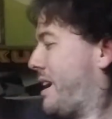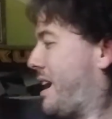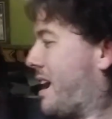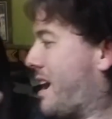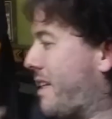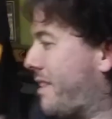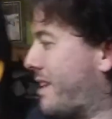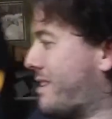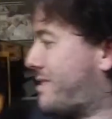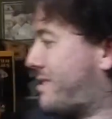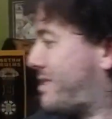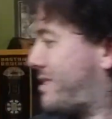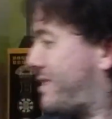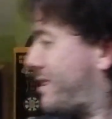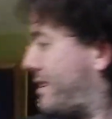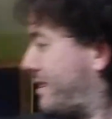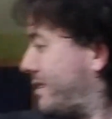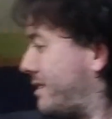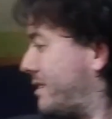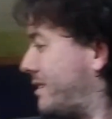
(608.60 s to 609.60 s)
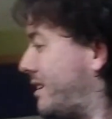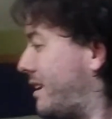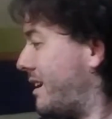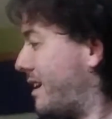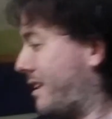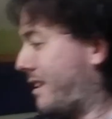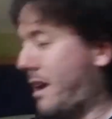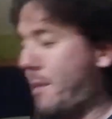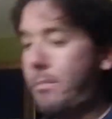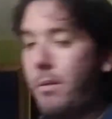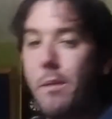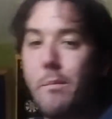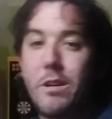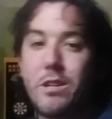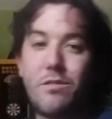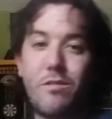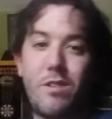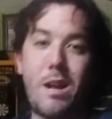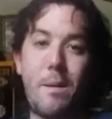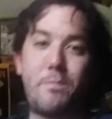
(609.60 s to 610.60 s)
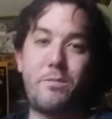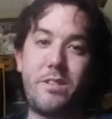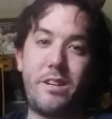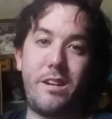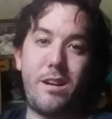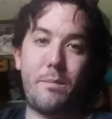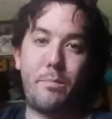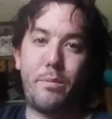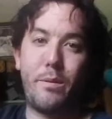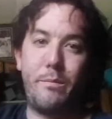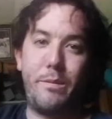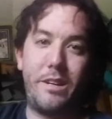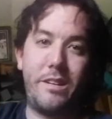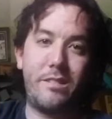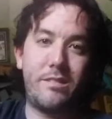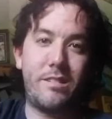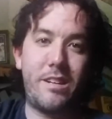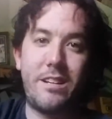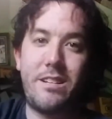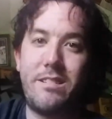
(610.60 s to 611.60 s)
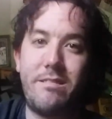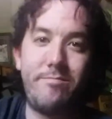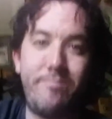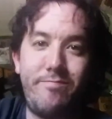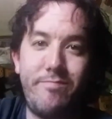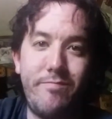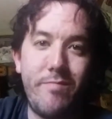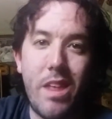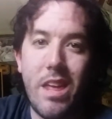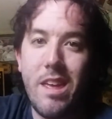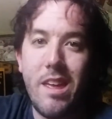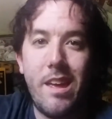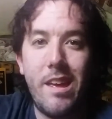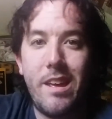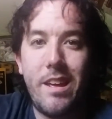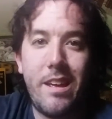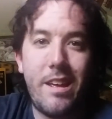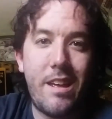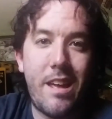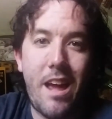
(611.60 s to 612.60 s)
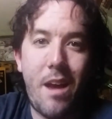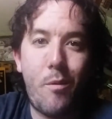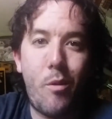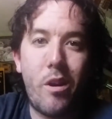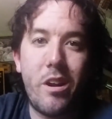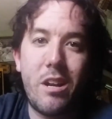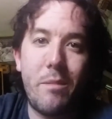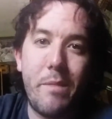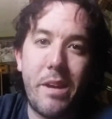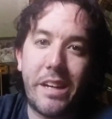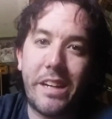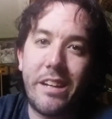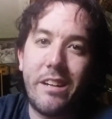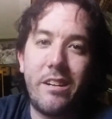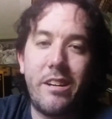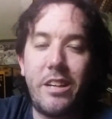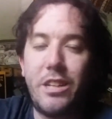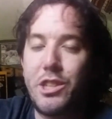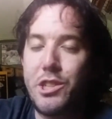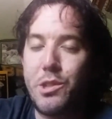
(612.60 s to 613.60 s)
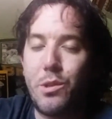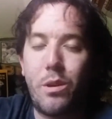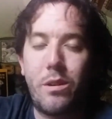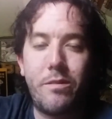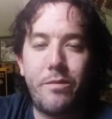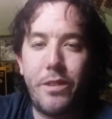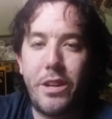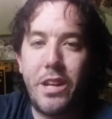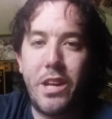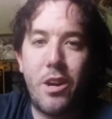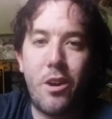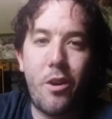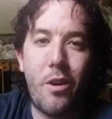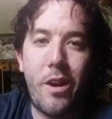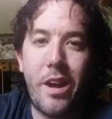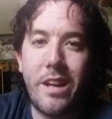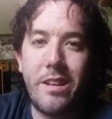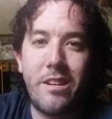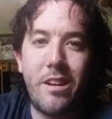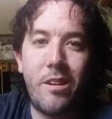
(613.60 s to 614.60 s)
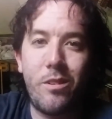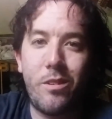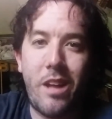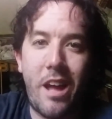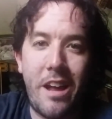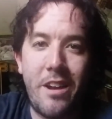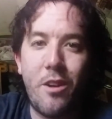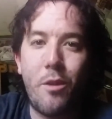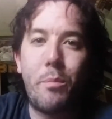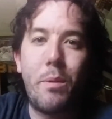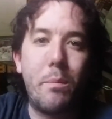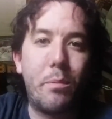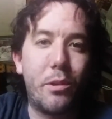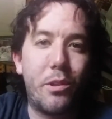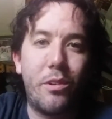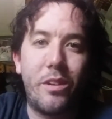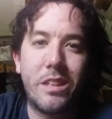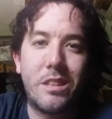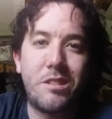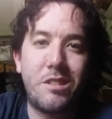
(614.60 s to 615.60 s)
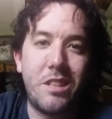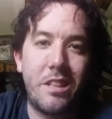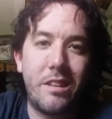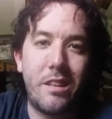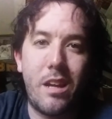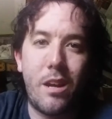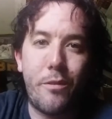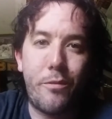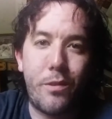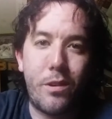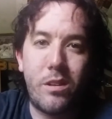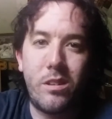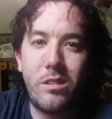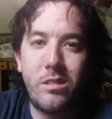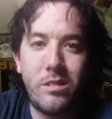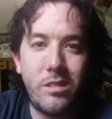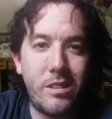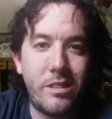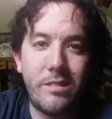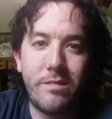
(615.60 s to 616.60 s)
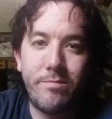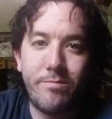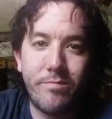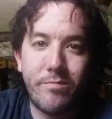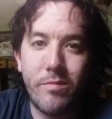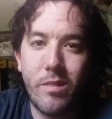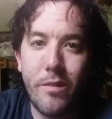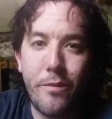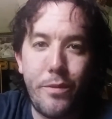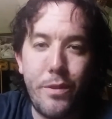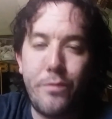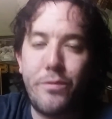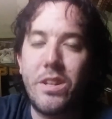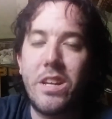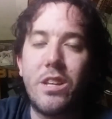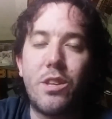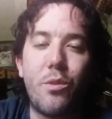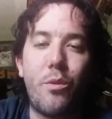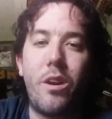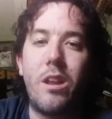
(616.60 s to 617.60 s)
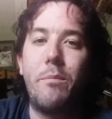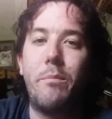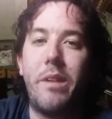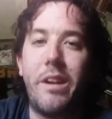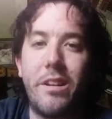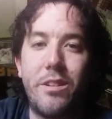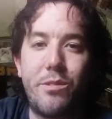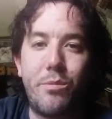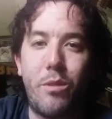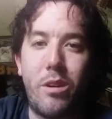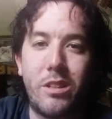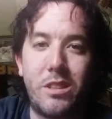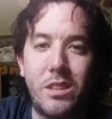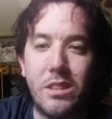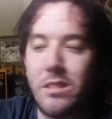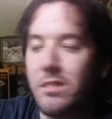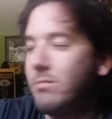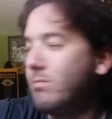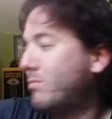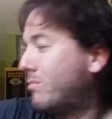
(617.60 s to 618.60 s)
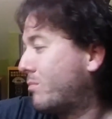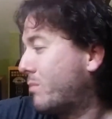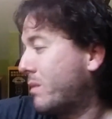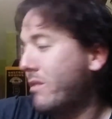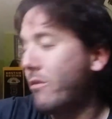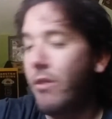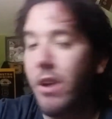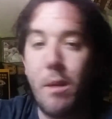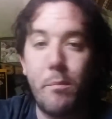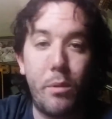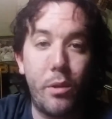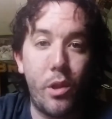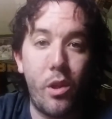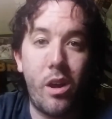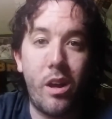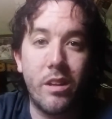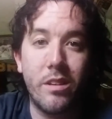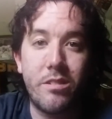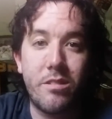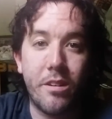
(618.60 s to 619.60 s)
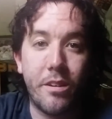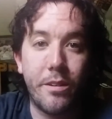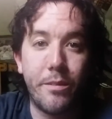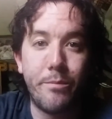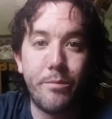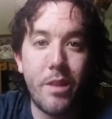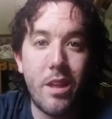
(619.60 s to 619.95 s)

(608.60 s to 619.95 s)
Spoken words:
yeah, that pretty much wraps it up. I mean, I wanted to make it a nice short video. I know people don't like sitting there for 15-20 minutes watching me ramble on, so